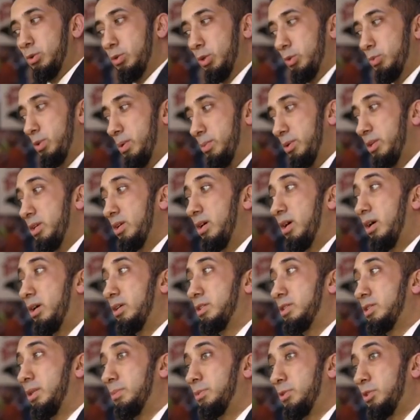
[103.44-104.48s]
Good women
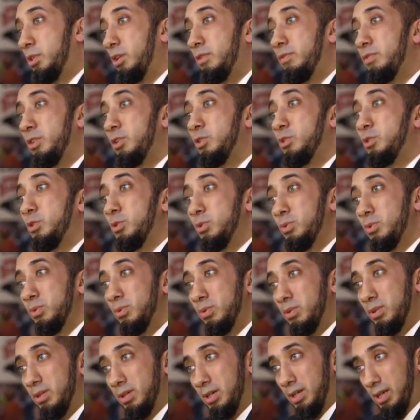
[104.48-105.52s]
are subservient to
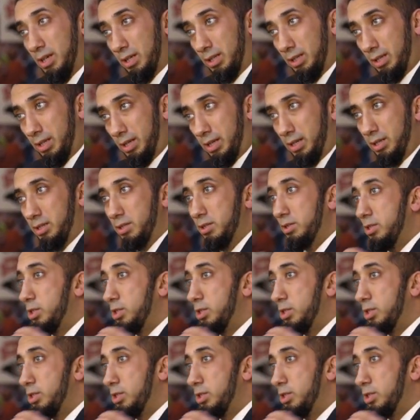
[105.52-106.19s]
Allah.